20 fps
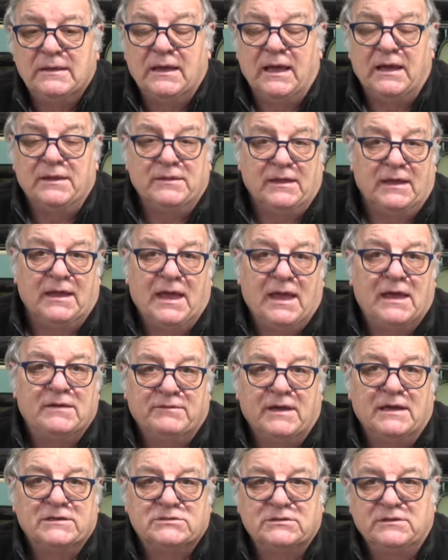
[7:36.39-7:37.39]
and they
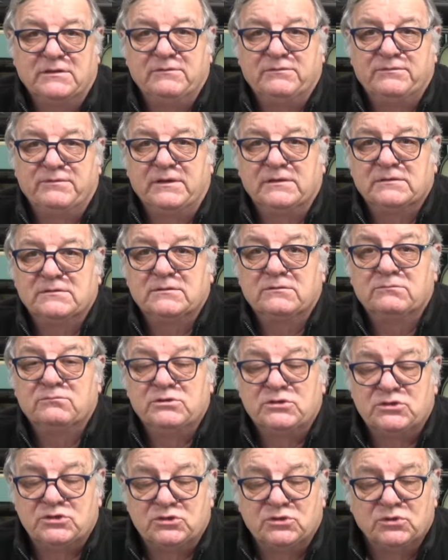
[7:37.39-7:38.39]
have actually in fact
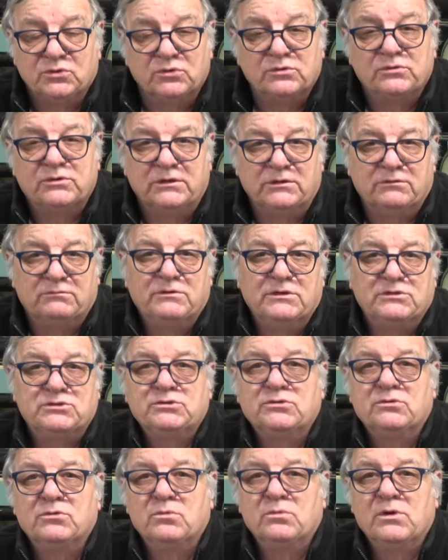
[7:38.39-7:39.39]
restored the
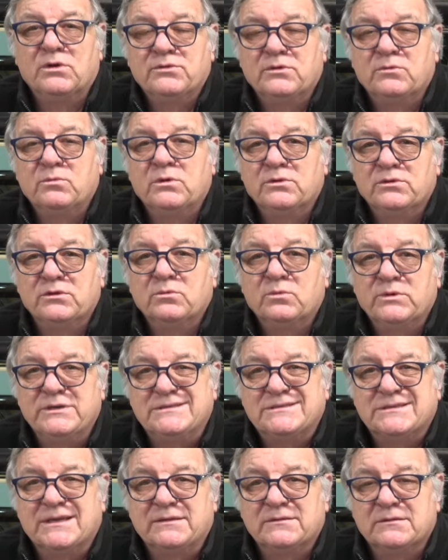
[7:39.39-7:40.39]
original one, the one that we
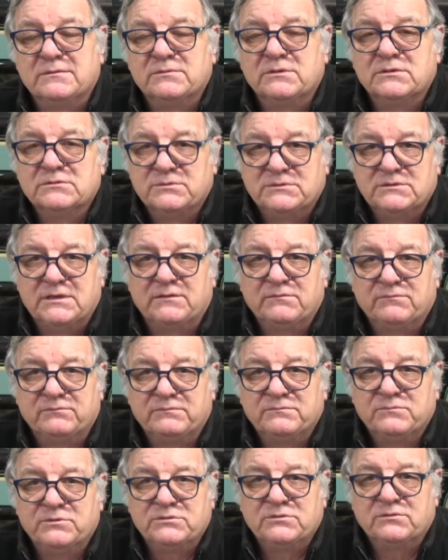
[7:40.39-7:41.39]
sent them, because
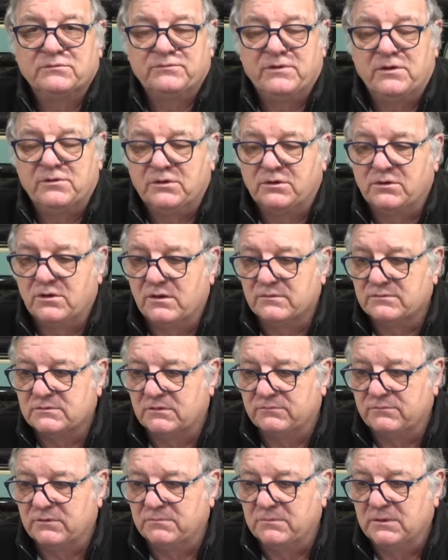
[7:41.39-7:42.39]
we took photographs
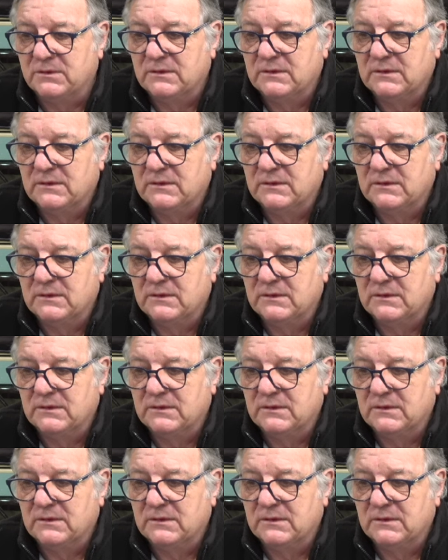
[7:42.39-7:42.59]
of them.